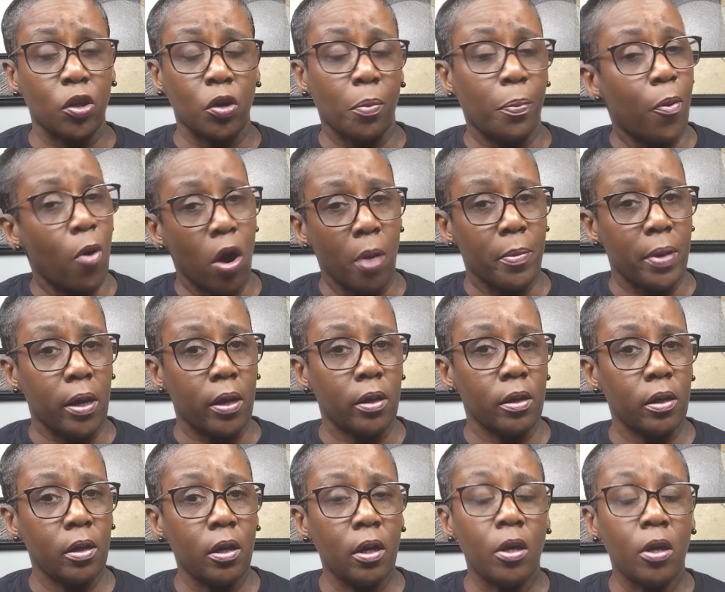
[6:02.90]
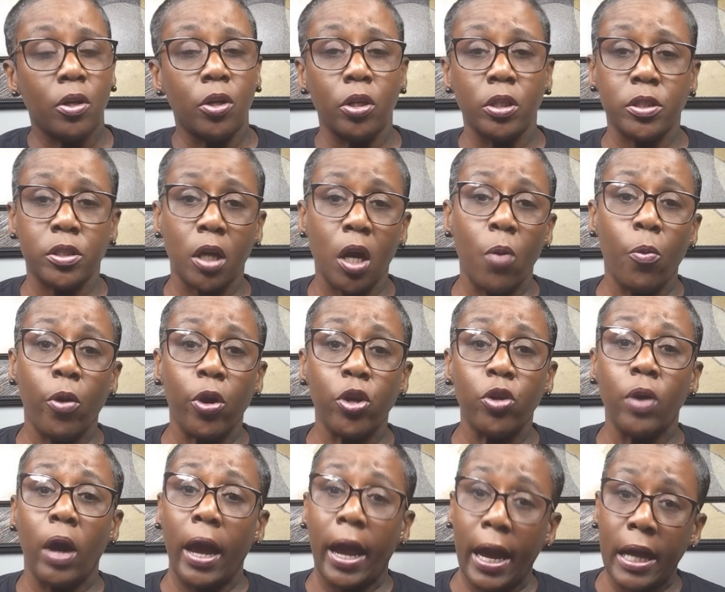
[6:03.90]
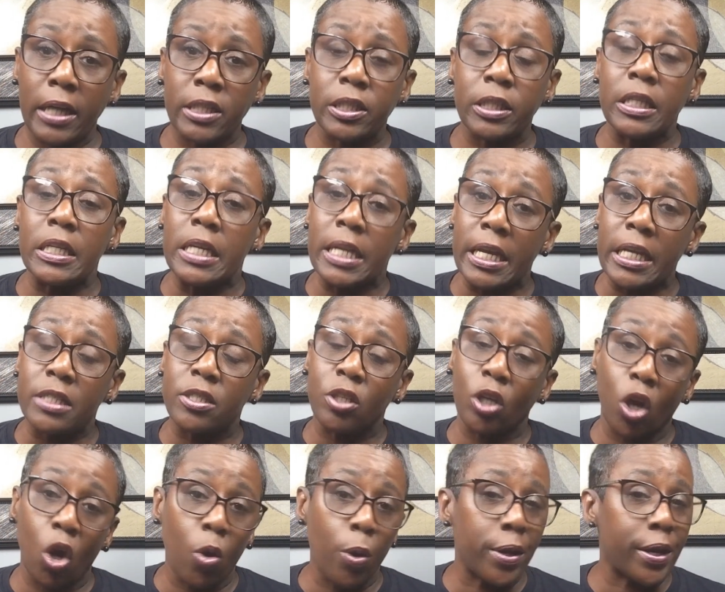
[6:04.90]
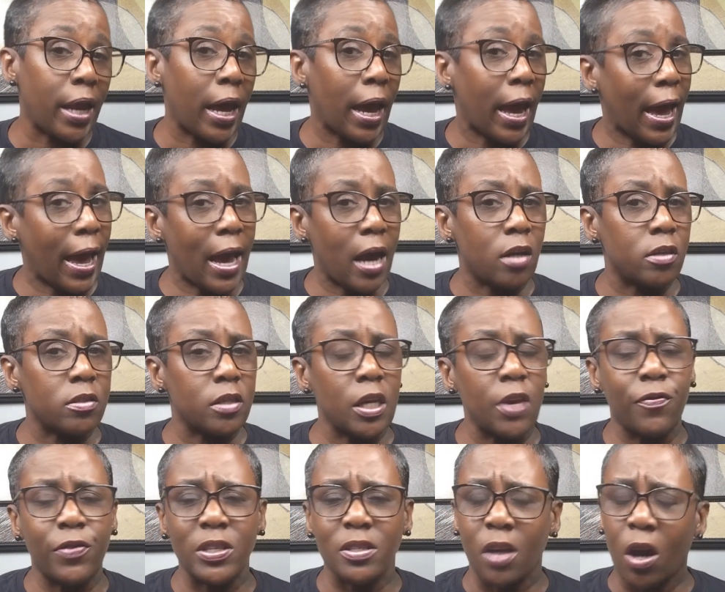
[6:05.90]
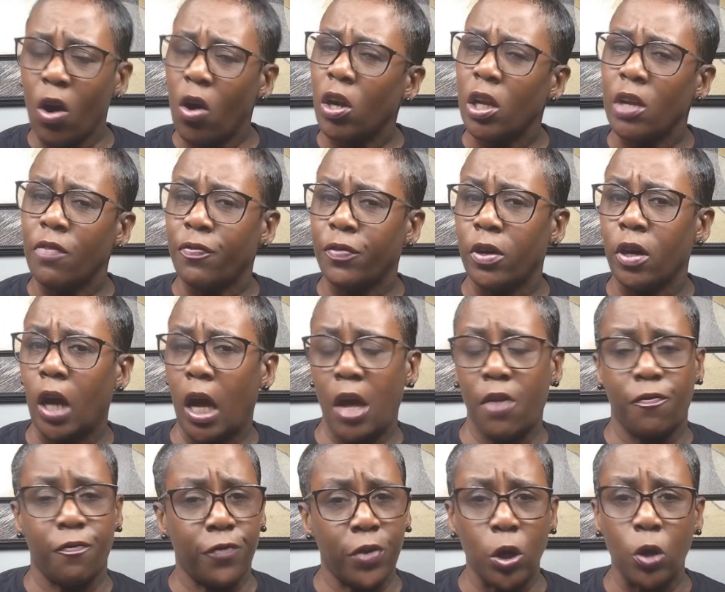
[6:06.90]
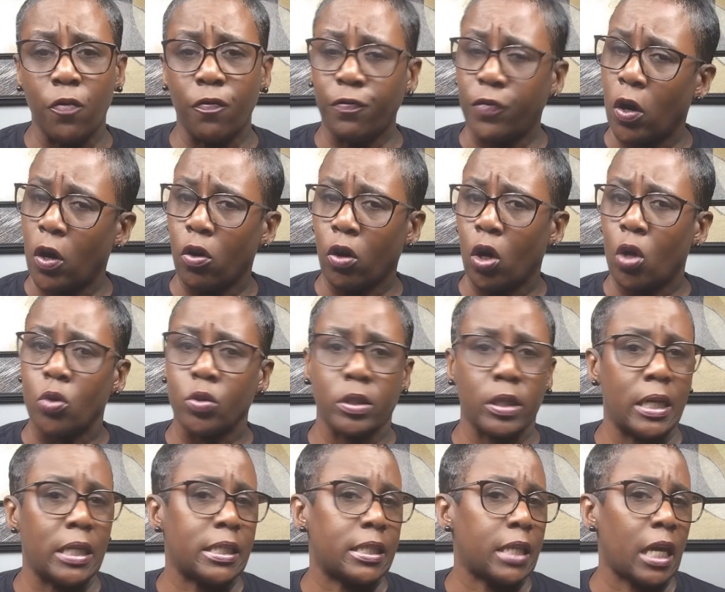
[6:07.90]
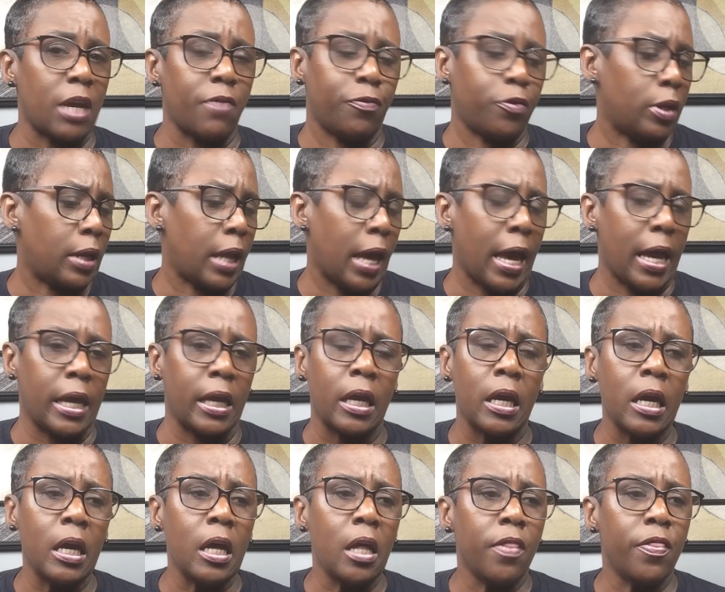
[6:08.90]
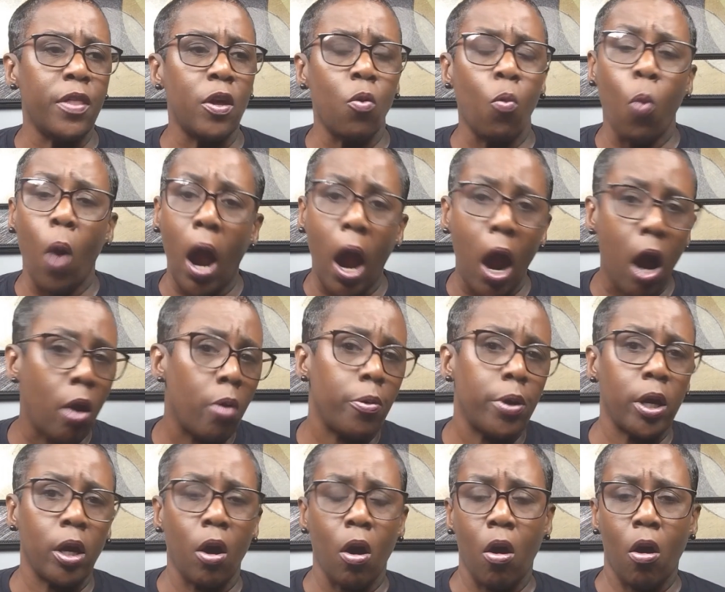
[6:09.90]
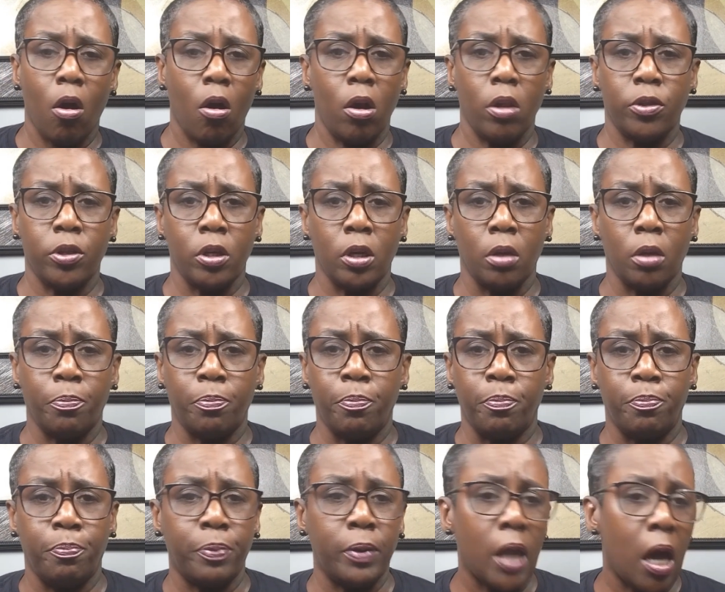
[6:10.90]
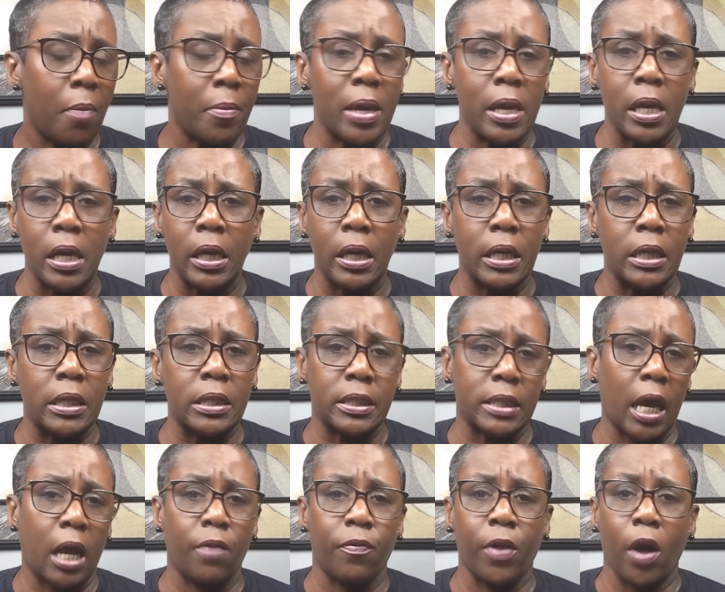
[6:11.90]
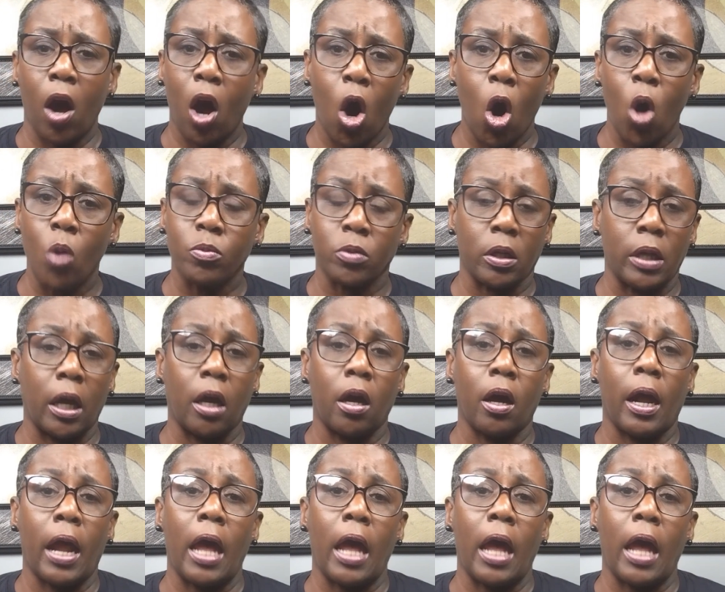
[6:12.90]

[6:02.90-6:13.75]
an appointment. There's some where you actually need to go in the house. If it's only for a few photos, let's say for like the wiring or the plumbing inside of the homes, and they